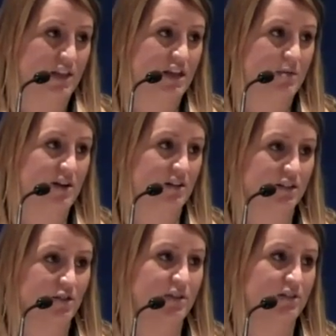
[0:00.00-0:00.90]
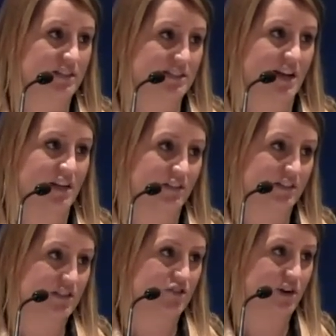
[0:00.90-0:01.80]
think about a little bit of risk
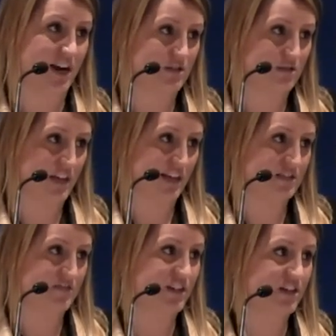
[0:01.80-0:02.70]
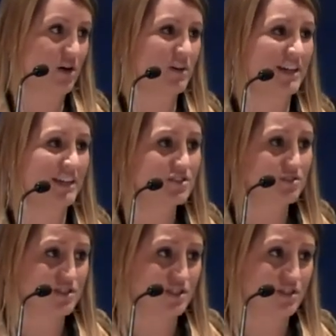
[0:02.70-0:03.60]
tolerance to try new things, figure out what
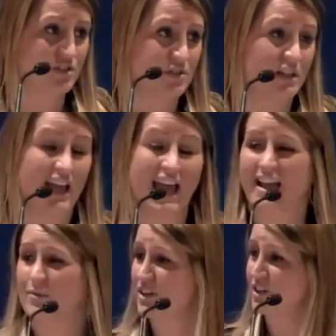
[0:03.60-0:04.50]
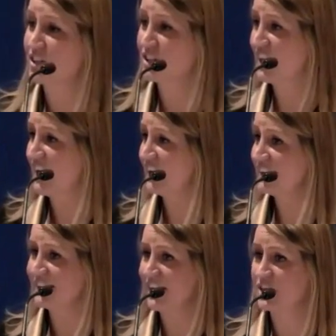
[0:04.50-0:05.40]
interests you and what you're good at
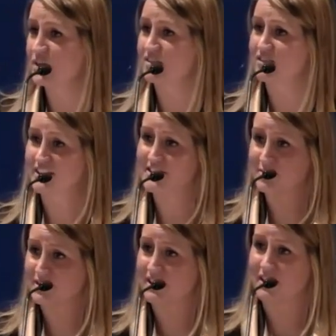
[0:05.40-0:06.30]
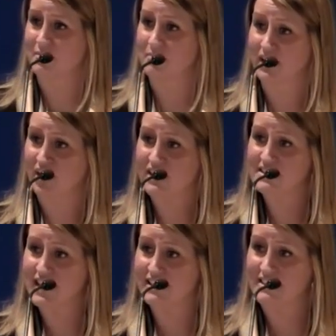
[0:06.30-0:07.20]
and how you can find something that marries
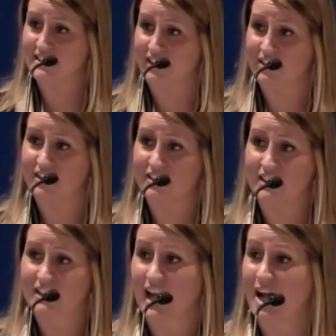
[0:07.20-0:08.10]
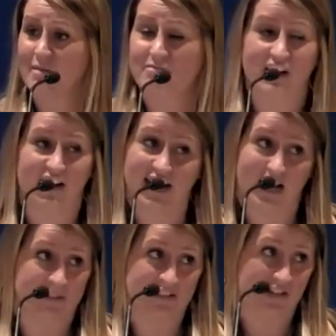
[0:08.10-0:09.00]
that together. I am very
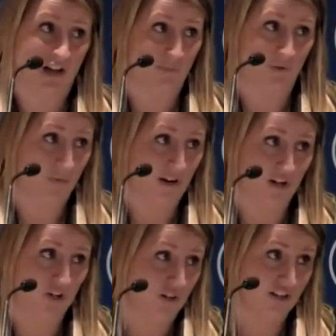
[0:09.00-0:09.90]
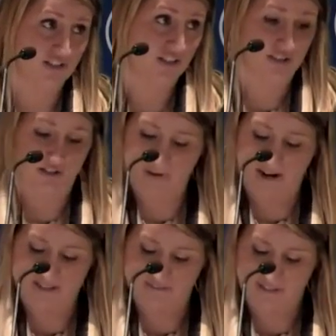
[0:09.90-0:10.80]
happy to talk more about careers and career
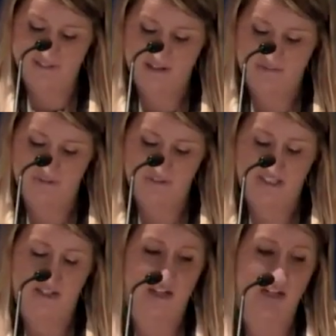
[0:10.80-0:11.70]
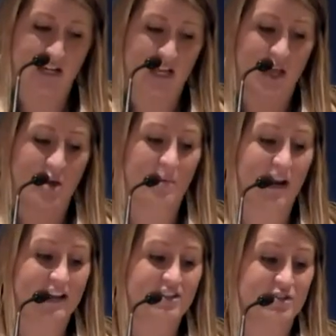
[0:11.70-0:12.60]
paths if that's helpful later. But
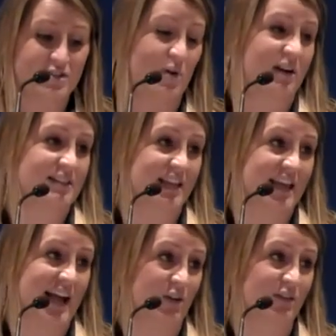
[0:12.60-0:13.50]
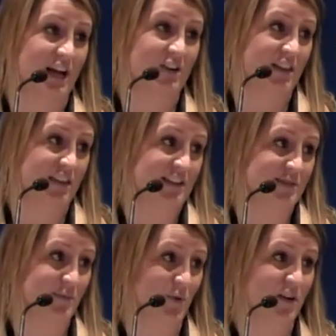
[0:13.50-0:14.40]
I just want to say out loud, I think it's
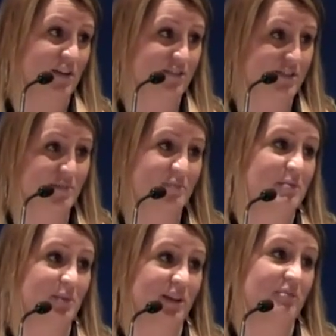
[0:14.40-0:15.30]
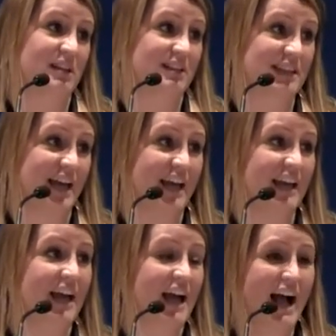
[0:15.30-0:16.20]
important for some people like me to say,
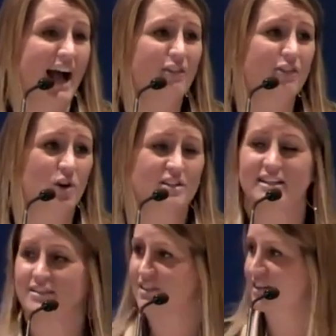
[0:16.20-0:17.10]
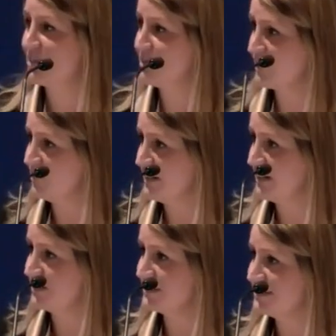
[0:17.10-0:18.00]
of course, I never thought I'd work in the White
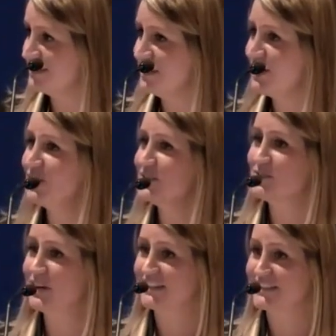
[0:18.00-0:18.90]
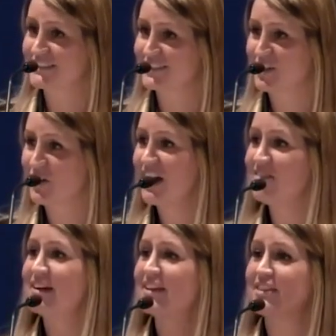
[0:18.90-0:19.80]
House, let alone twice, or have
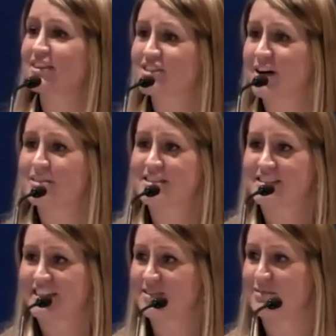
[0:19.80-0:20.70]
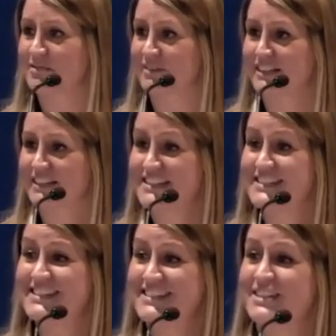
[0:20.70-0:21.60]
my third job at the State Department.
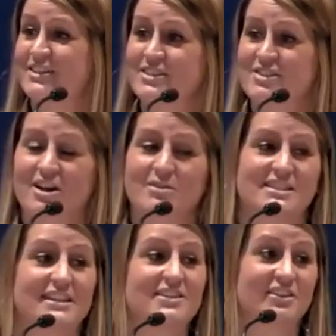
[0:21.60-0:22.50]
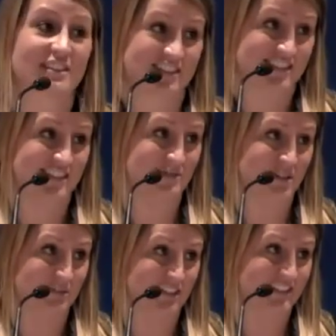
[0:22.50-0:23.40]
16 years ago, I was an intern at the State
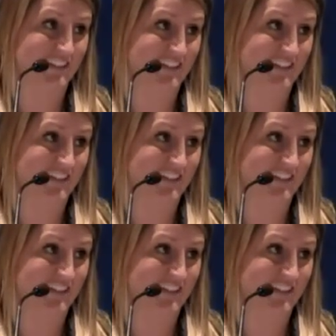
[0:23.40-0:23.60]
Department.